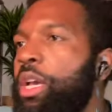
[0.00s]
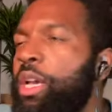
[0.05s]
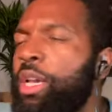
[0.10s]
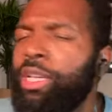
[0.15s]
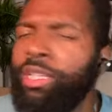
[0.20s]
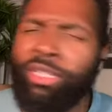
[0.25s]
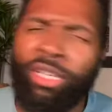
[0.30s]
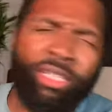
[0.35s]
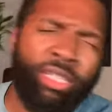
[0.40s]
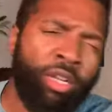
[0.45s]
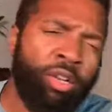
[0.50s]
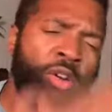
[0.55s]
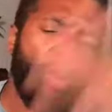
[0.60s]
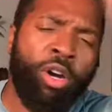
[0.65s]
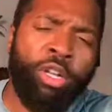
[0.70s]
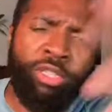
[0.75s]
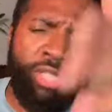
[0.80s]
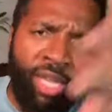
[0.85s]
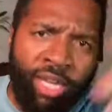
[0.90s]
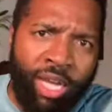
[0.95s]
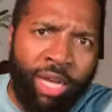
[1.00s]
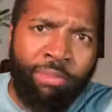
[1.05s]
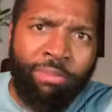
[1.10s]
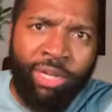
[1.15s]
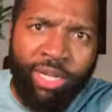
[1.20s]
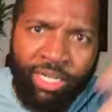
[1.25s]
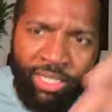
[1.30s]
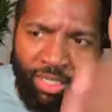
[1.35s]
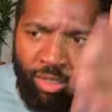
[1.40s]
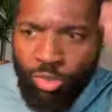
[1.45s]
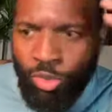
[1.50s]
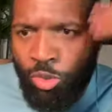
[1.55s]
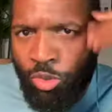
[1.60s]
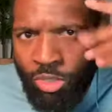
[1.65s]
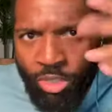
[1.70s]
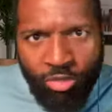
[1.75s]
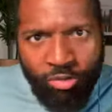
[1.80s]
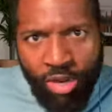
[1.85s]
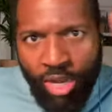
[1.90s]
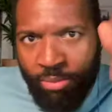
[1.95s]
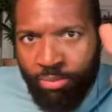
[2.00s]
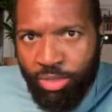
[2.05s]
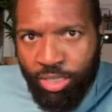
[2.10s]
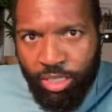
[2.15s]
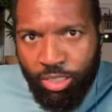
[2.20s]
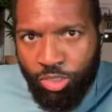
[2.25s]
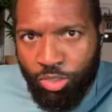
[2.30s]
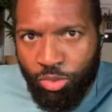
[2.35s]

things you want to do we're not even the real bank